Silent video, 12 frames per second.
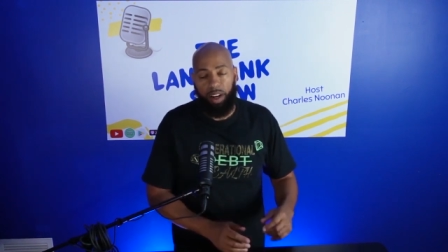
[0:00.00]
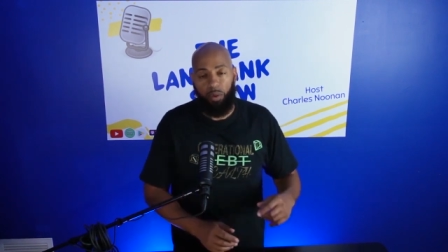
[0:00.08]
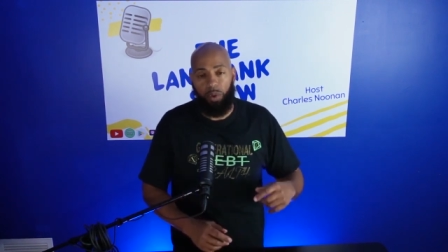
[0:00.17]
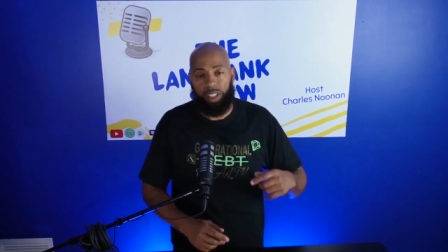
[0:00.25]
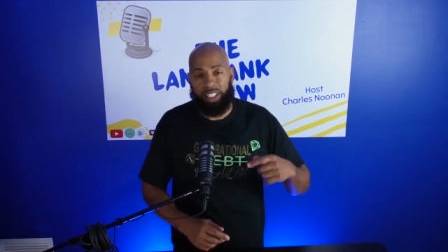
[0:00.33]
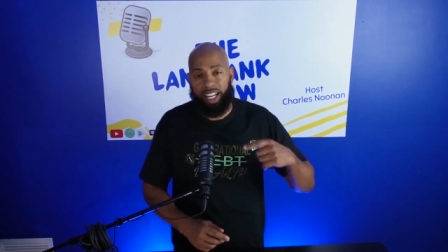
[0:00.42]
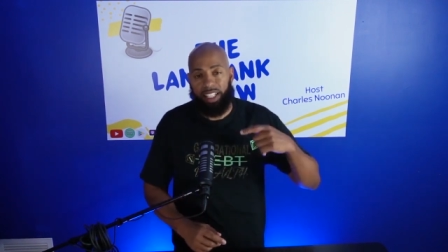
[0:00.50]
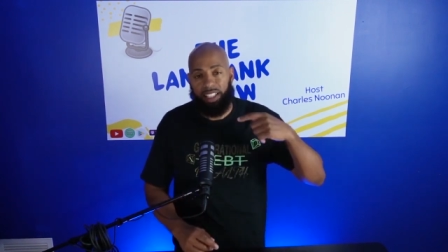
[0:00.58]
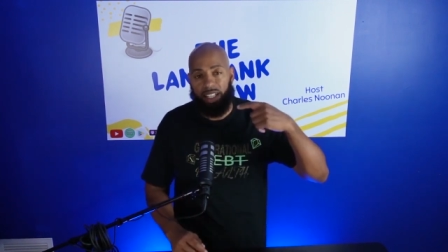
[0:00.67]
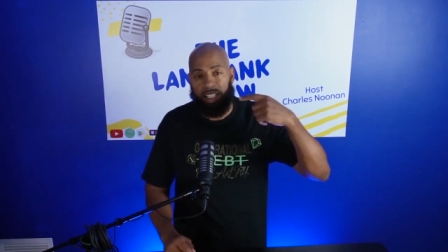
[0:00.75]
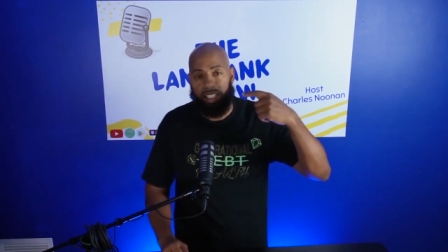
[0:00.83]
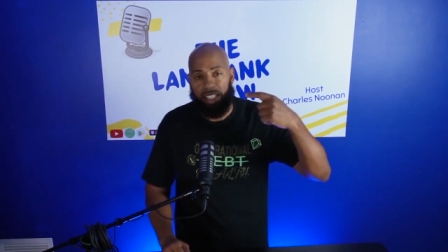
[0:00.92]
What that
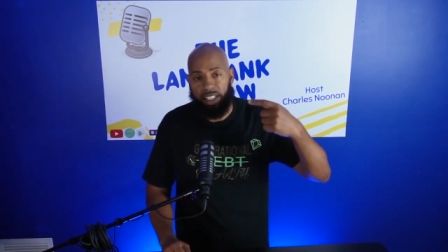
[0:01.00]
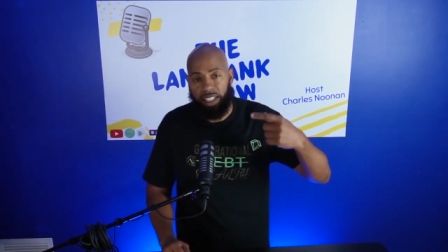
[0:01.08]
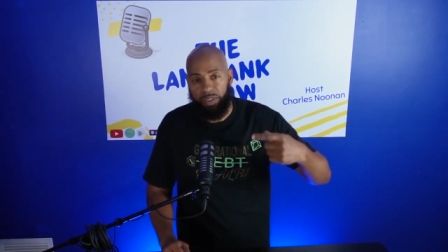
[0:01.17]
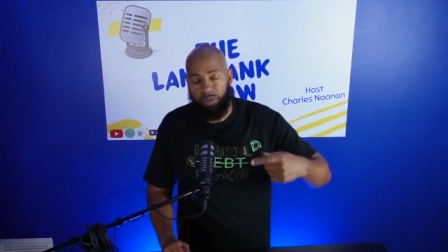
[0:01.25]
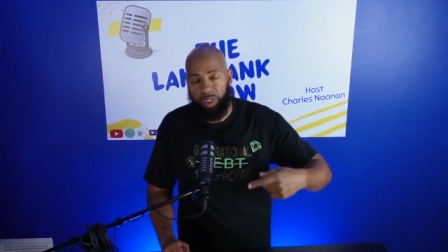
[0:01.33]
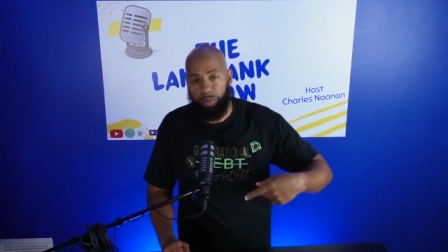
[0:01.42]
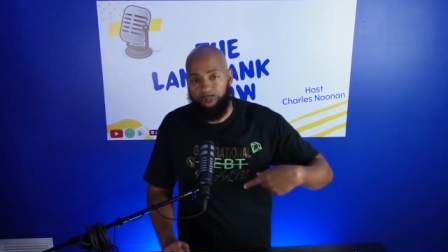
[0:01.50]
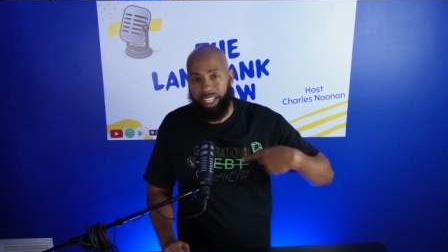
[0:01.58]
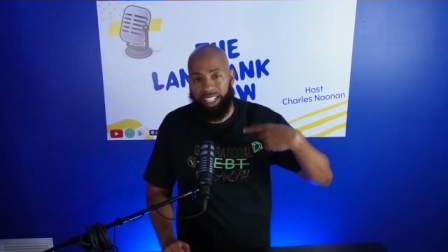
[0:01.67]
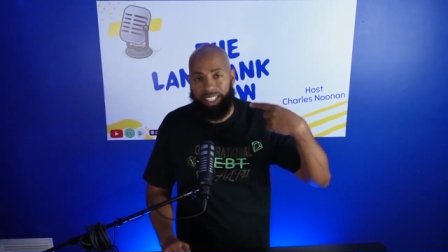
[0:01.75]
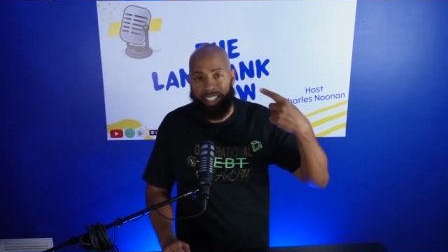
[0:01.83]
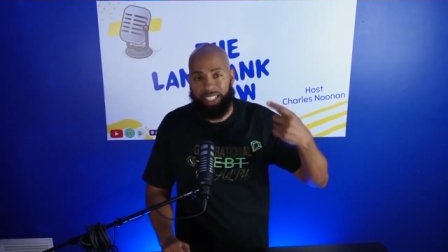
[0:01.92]
does is it
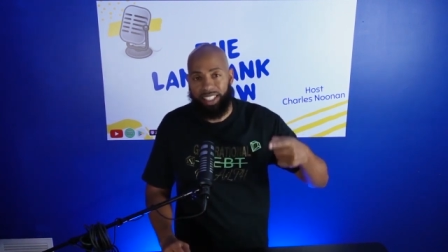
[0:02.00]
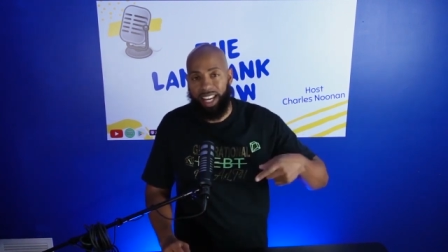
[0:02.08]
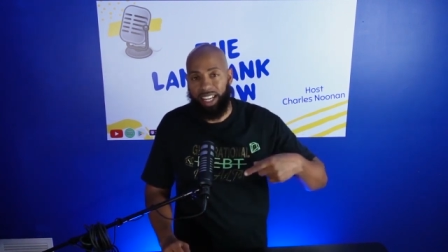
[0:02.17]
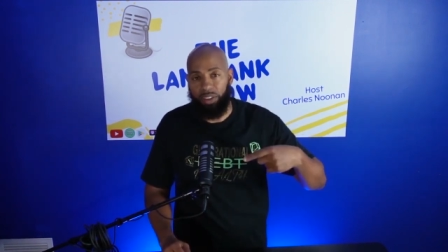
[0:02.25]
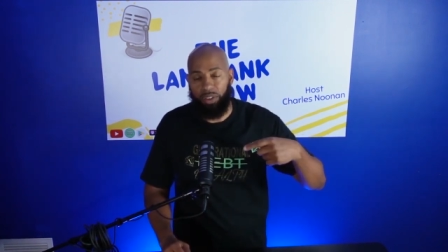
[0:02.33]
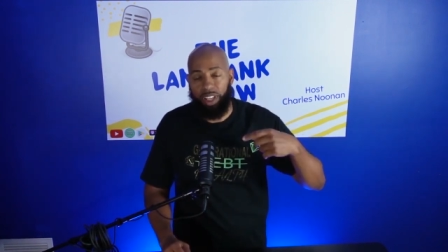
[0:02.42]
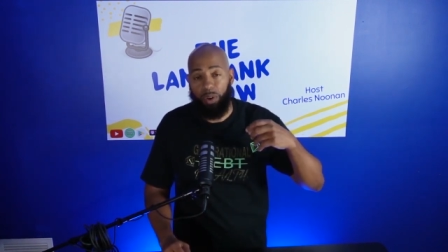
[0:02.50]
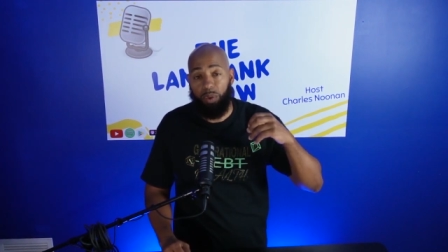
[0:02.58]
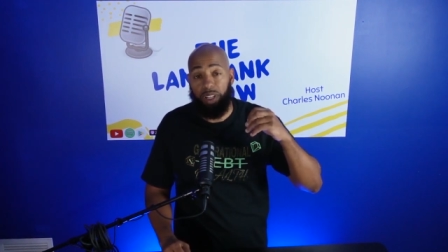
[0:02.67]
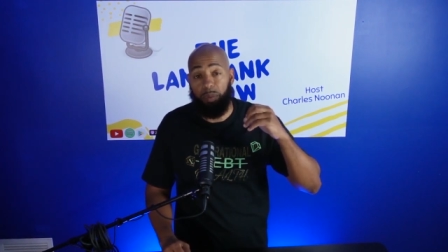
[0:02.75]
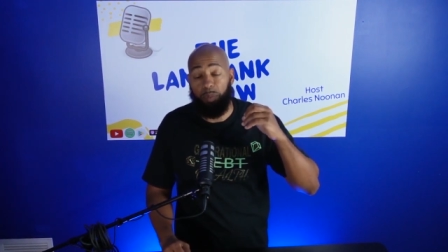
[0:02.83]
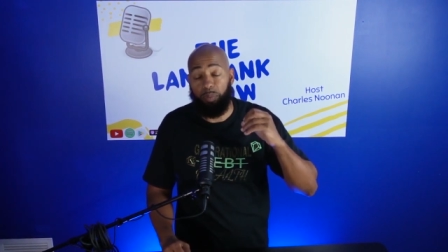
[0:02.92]
repeats the cycle. They
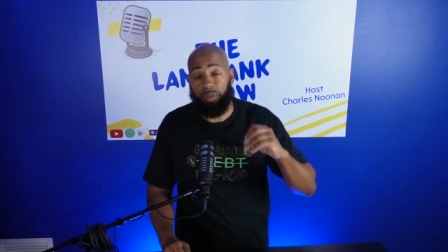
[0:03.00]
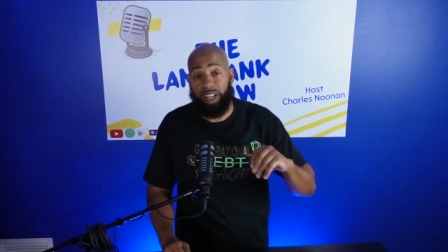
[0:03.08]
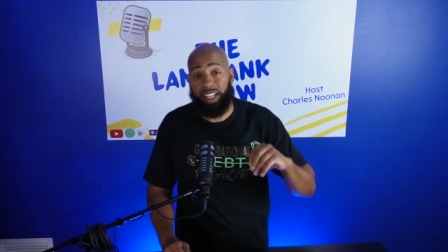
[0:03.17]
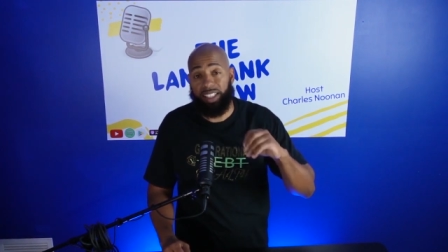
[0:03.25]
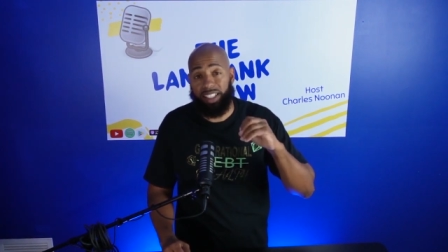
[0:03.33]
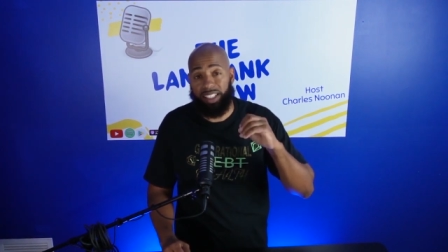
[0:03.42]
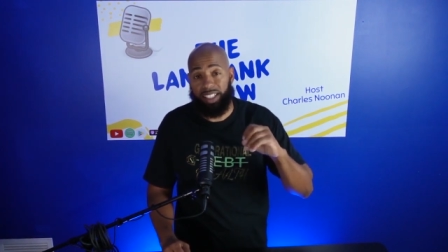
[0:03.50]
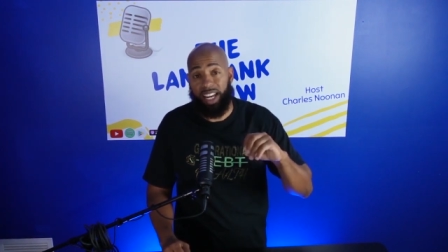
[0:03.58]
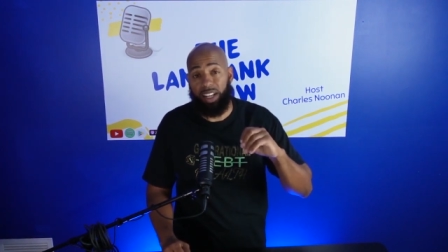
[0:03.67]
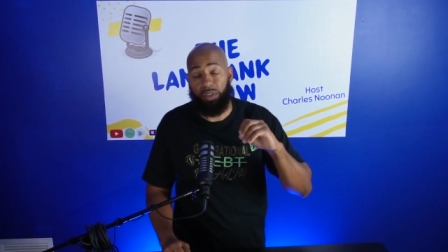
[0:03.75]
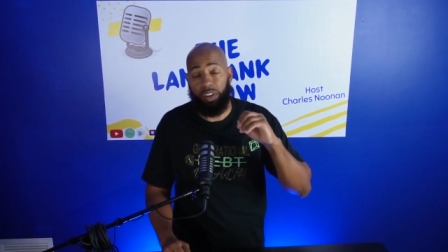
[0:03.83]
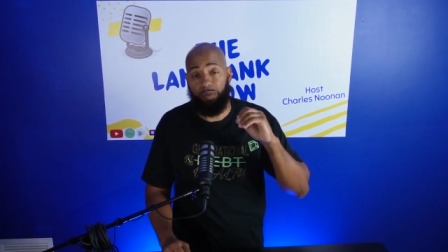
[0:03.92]
want to break the
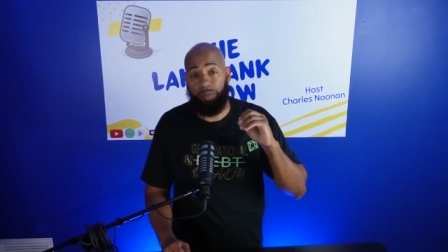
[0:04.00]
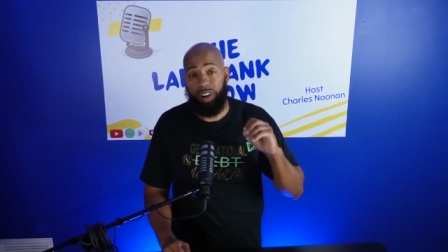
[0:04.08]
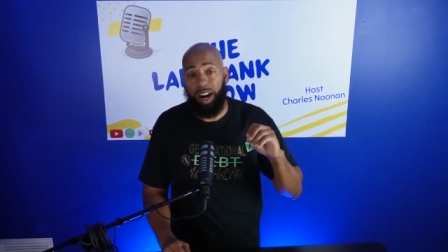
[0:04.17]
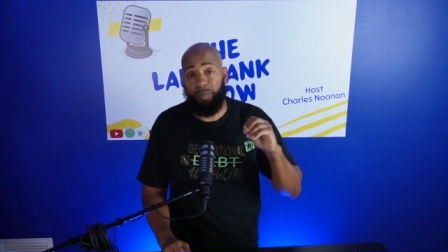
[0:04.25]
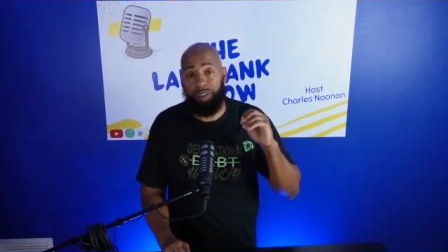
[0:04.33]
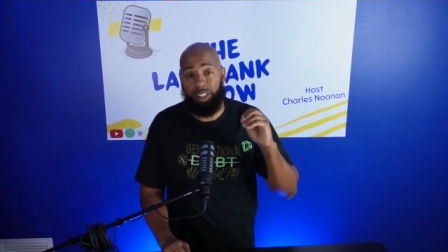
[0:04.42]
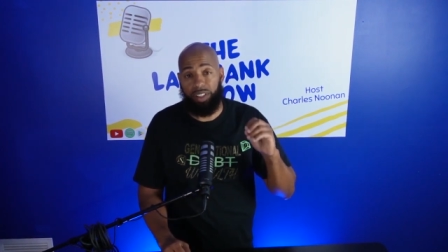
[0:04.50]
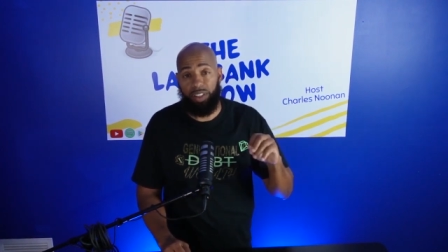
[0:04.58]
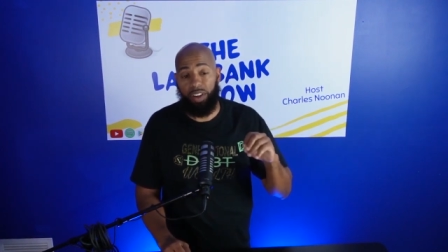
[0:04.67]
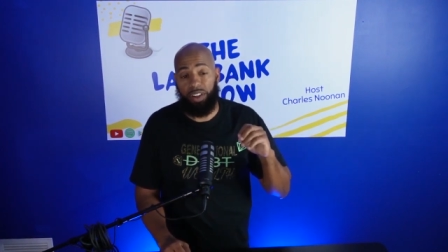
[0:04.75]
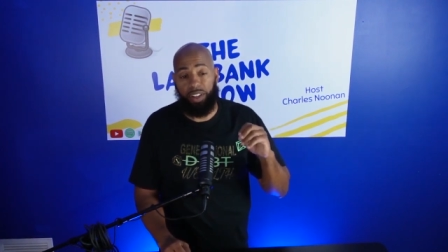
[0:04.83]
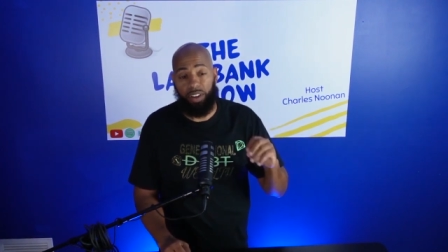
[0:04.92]
cycle of properties
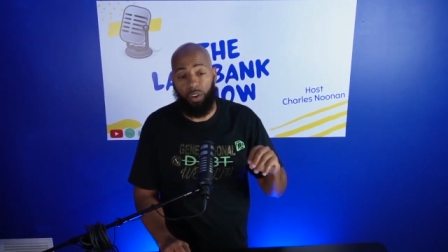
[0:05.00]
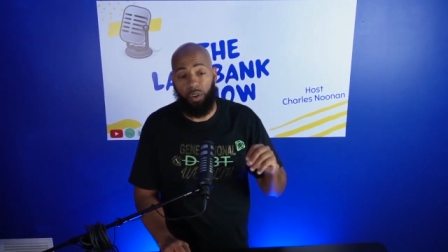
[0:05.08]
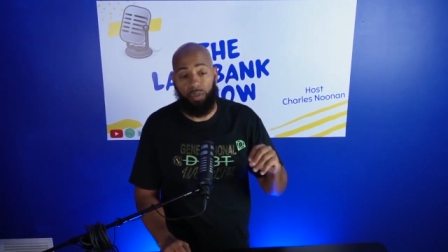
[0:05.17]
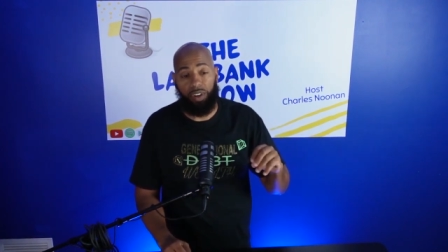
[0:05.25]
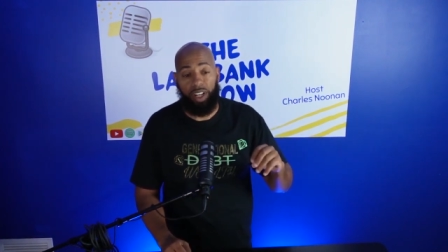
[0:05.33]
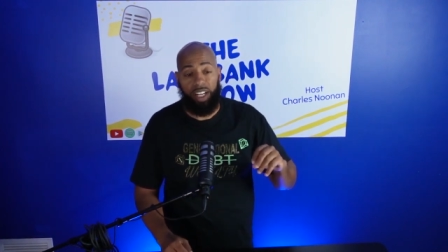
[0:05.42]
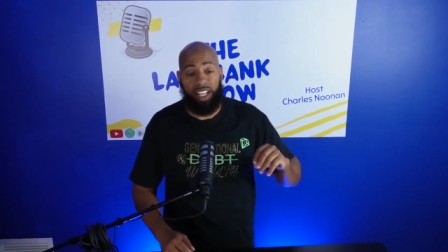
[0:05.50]
turning over.